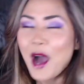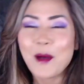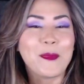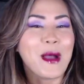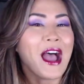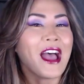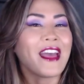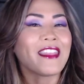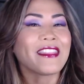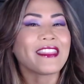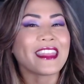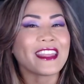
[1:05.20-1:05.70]

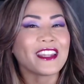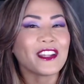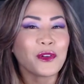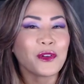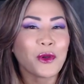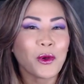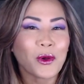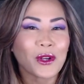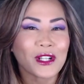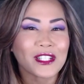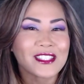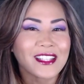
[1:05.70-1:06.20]
And then of
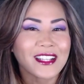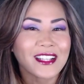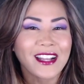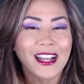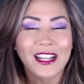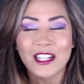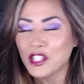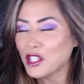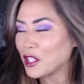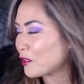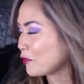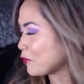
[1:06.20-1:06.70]
course I
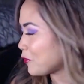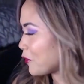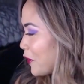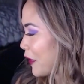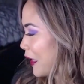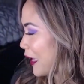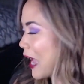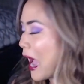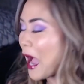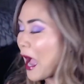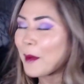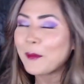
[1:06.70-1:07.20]
got
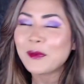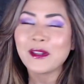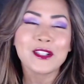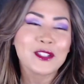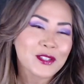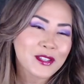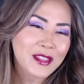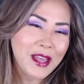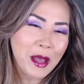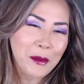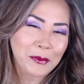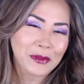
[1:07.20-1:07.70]
Chick-fil-A. I'm gonna do
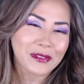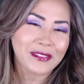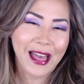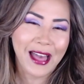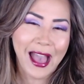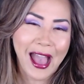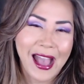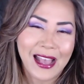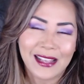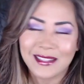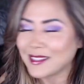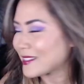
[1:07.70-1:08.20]
that one
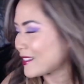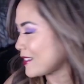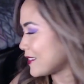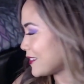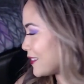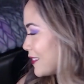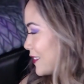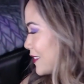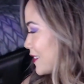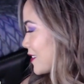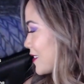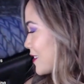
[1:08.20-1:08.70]
last,
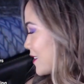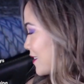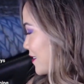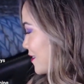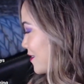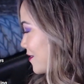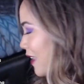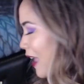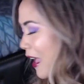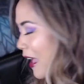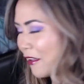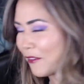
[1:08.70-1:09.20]
because
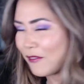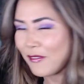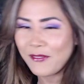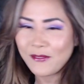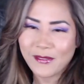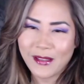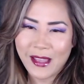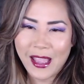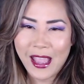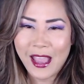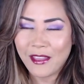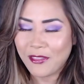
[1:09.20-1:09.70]
I've
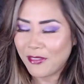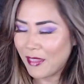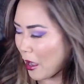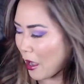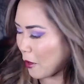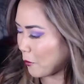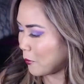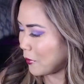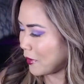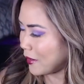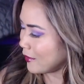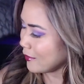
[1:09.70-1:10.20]
had that
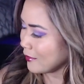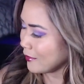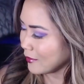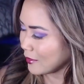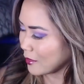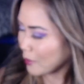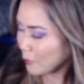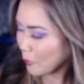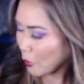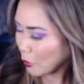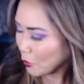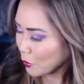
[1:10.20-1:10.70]
one
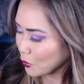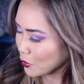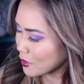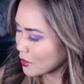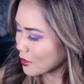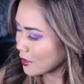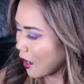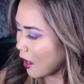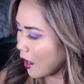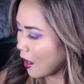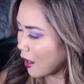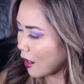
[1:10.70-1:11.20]
the
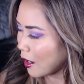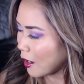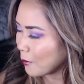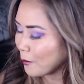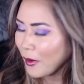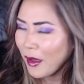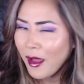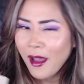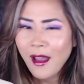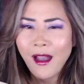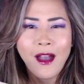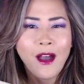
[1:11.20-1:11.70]
most.
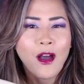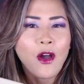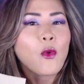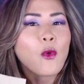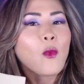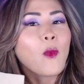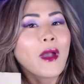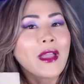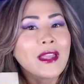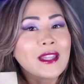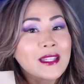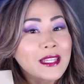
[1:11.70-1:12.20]

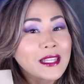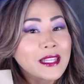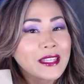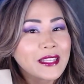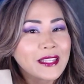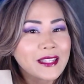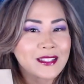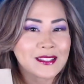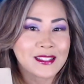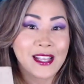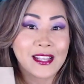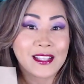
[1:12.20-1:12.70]

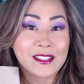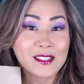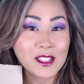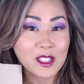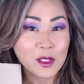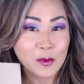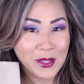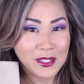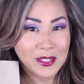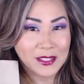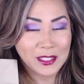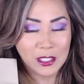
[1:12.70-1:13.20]
Wendy's has a
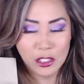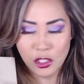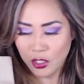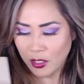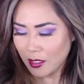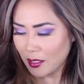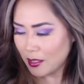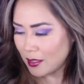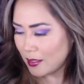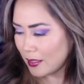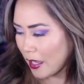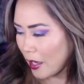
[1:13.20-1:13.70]
spicy
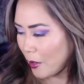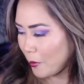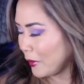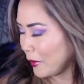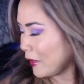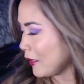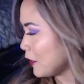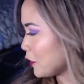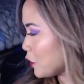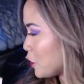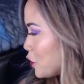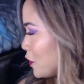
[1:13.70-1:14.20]
chicken
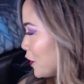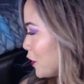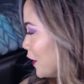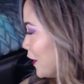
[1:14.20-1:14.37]
sandwich.